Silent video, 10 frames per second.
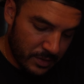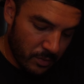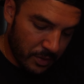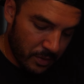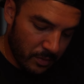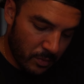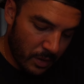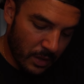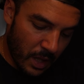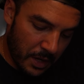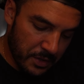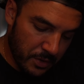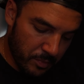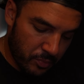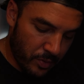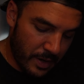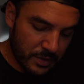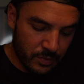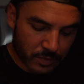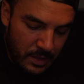You want to line your
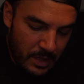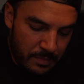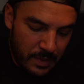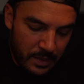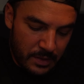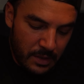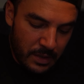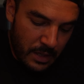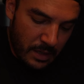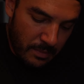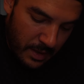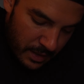press to keep things clean and make it